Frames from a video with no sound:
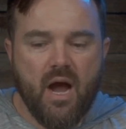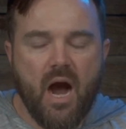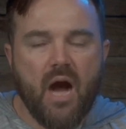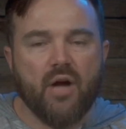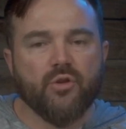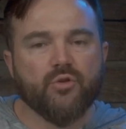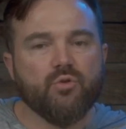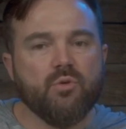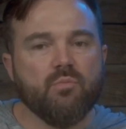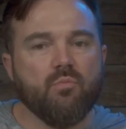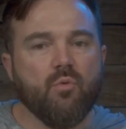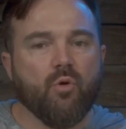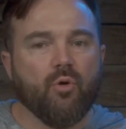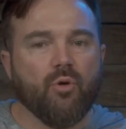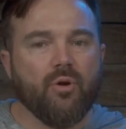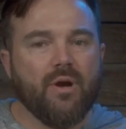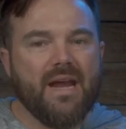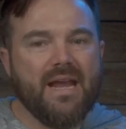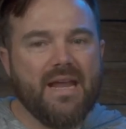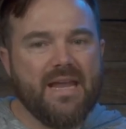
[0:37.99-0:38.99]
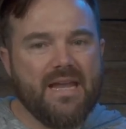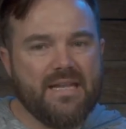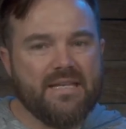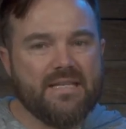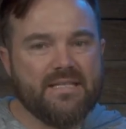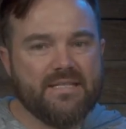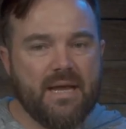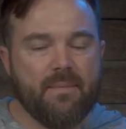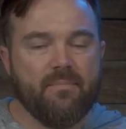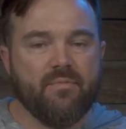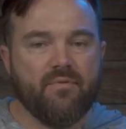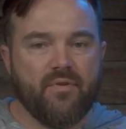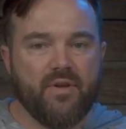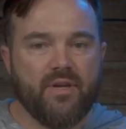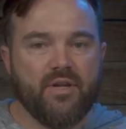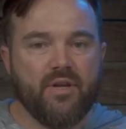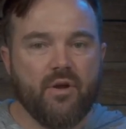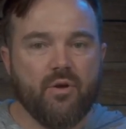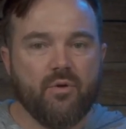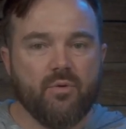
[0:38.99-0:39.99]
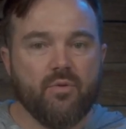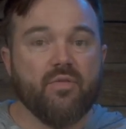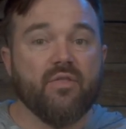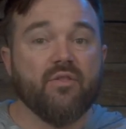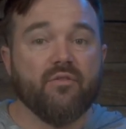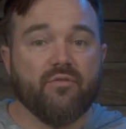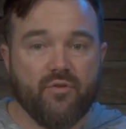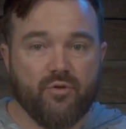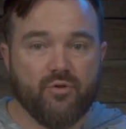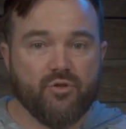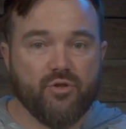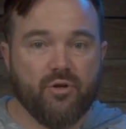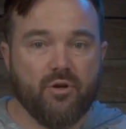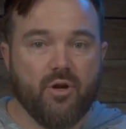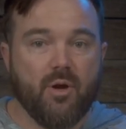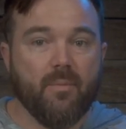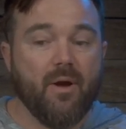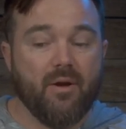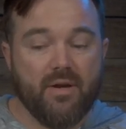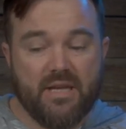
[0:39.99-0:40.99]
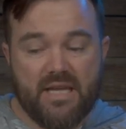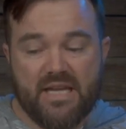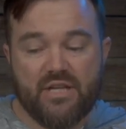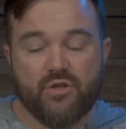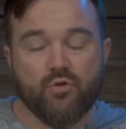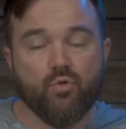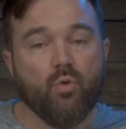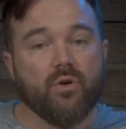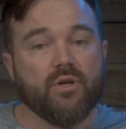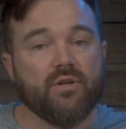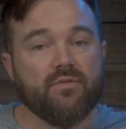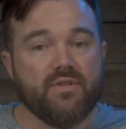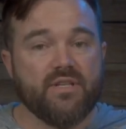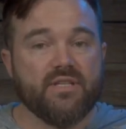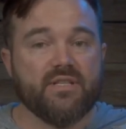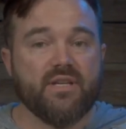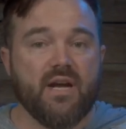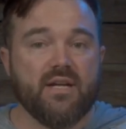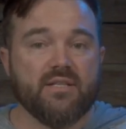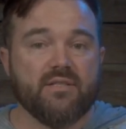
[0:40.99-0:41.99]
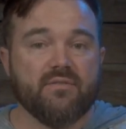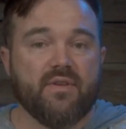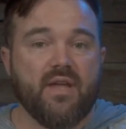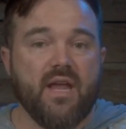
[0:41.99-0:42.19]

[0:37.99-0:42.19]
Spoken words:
I'll do a more in-depth video in the future about each one of these kinds of